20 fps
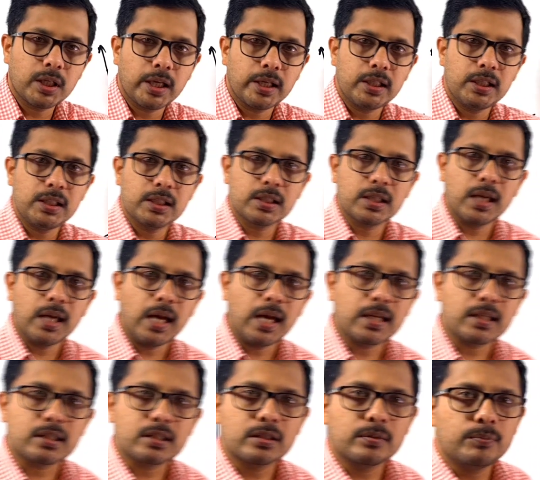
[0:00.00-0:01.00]
line is the
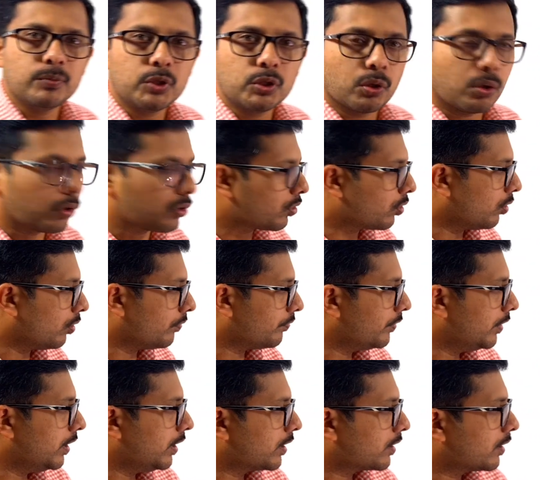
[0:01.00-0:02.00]
asymptote of
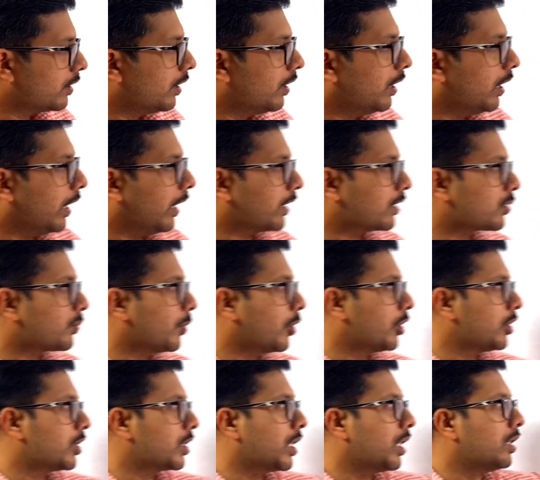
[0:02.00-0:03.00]
this
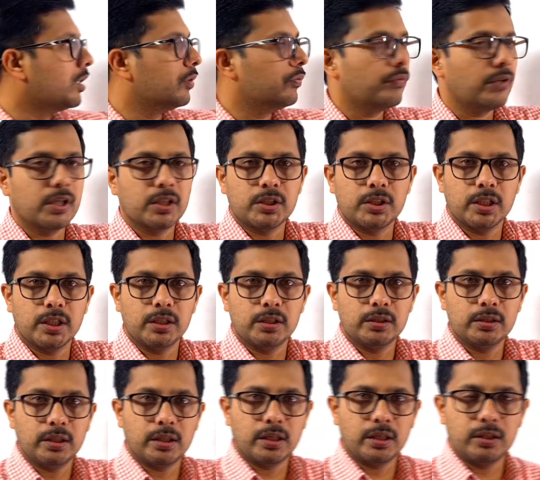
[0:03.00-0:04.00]
exponential function,
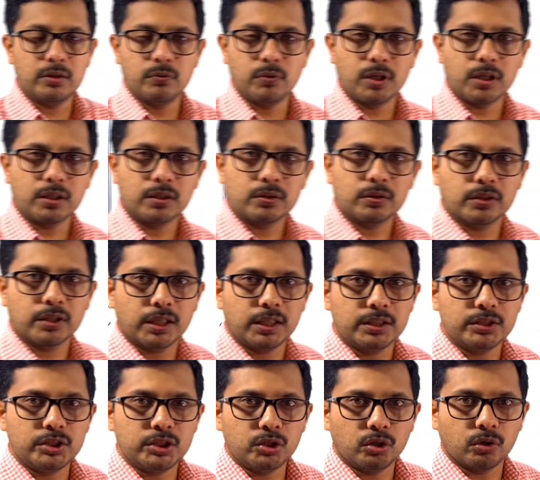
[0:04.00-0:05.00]
the red one. Okay,
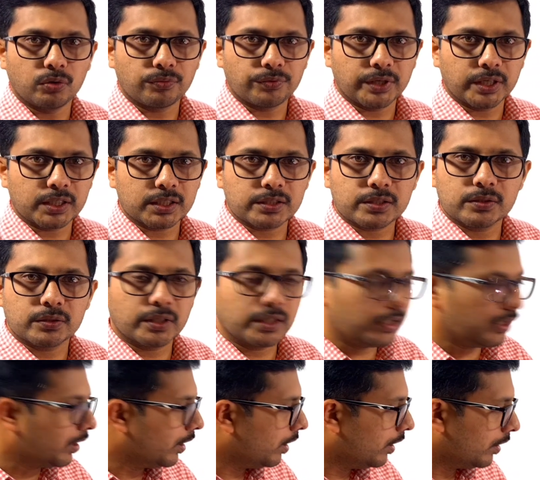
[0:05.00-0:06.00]
g of x.
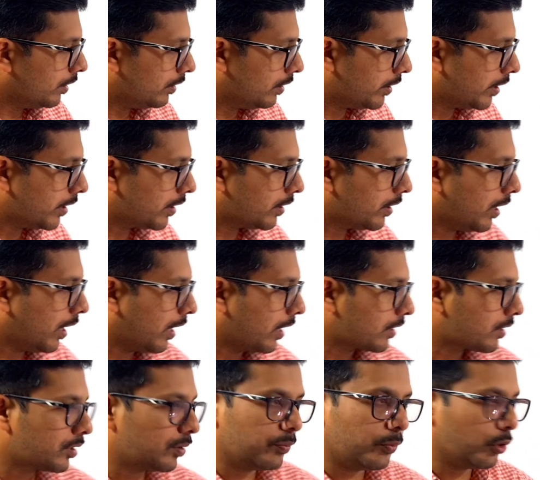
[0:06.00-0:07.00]
Okay, this is the
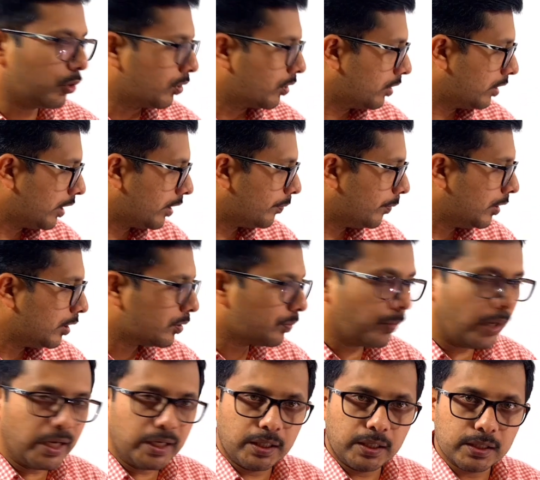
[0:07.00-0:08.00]
asymptote, that means
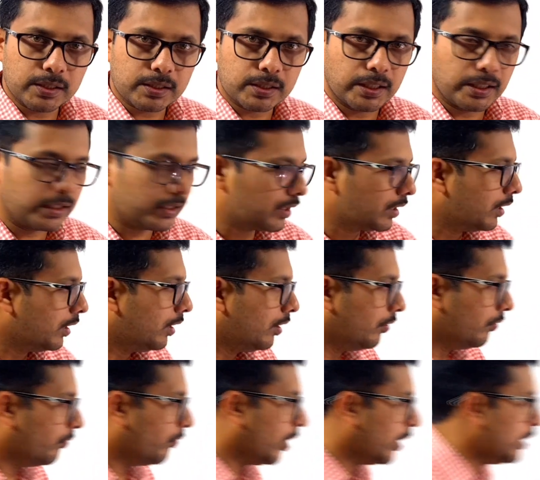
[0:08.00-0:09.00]
minus 8.
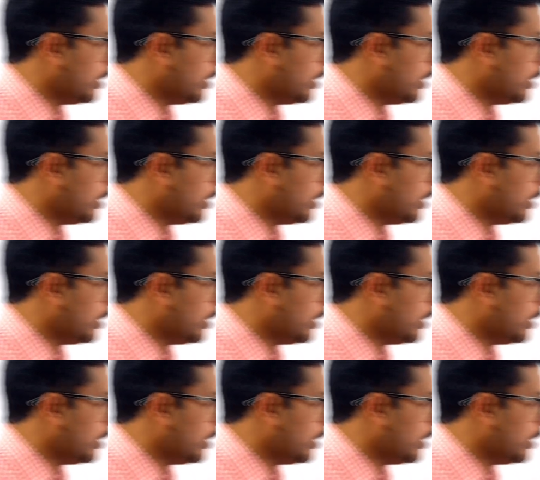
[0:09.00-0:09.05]
Y